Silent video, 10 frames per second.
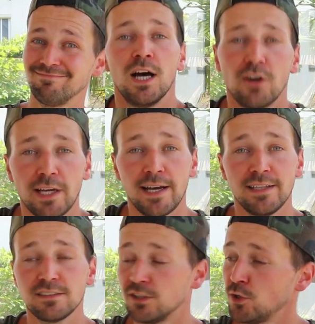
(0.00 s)
Alright
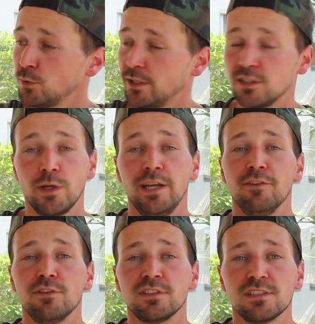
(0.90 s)
guys, those were the 20
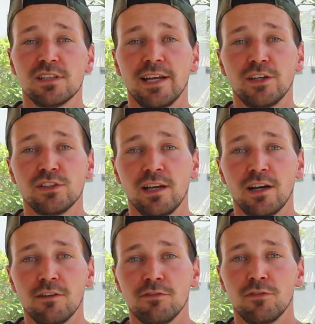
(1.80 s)
differences that I could think
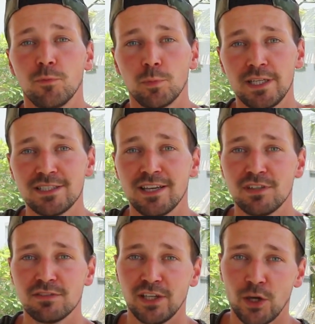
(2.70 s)
of. Please give
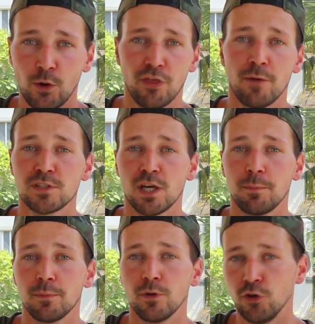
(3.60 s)
this video a thumbs
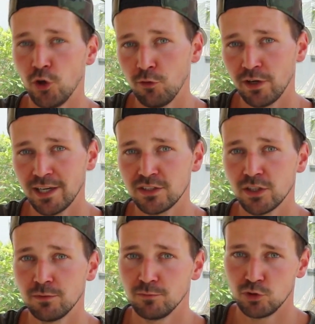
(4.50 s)
up. Don't forget
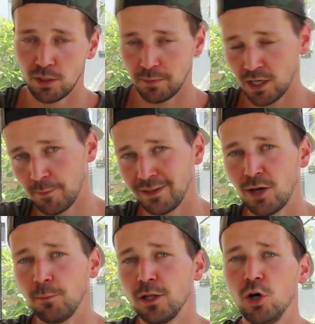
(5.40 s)
to drop a comment
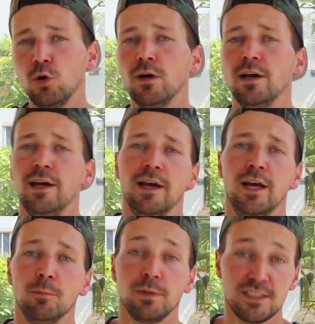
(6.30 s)
down below
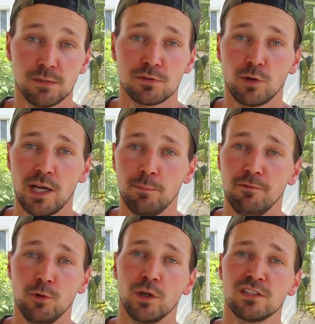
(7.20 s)
and please subscribe
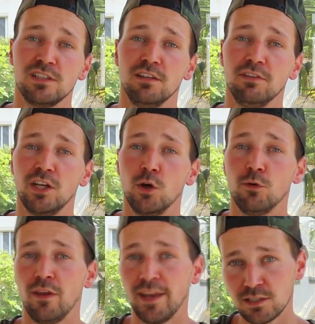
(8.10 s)
if you want to see the
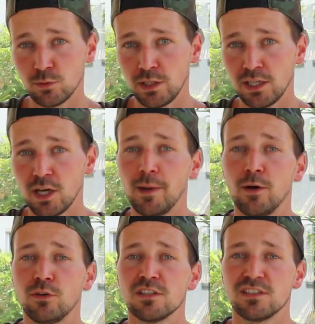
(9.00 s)
video next week
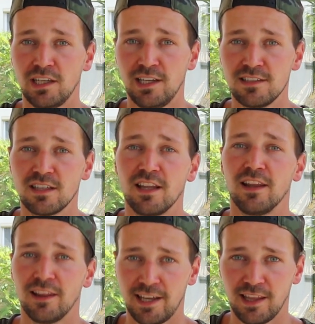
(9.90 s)
about Sydney's
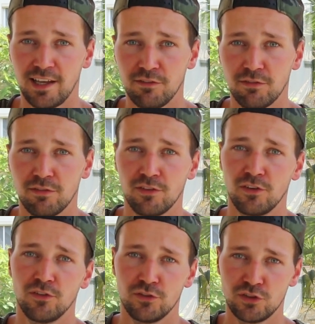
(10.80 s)
nightlife.
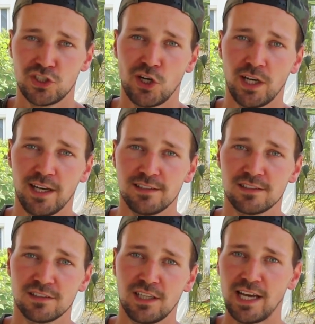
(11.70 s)
Ciao
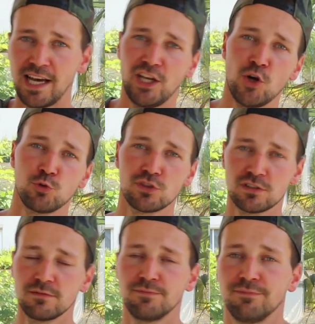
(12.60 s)
guys, adios!